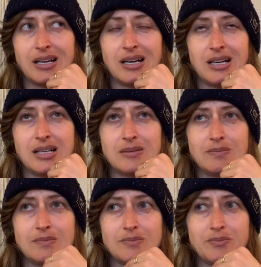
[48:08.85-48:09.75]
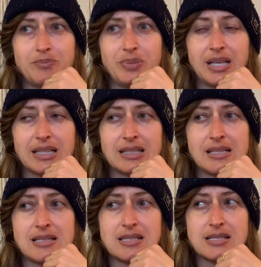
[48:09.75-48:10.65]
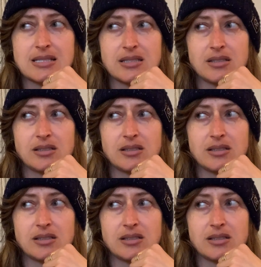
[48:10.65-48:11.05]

Um, because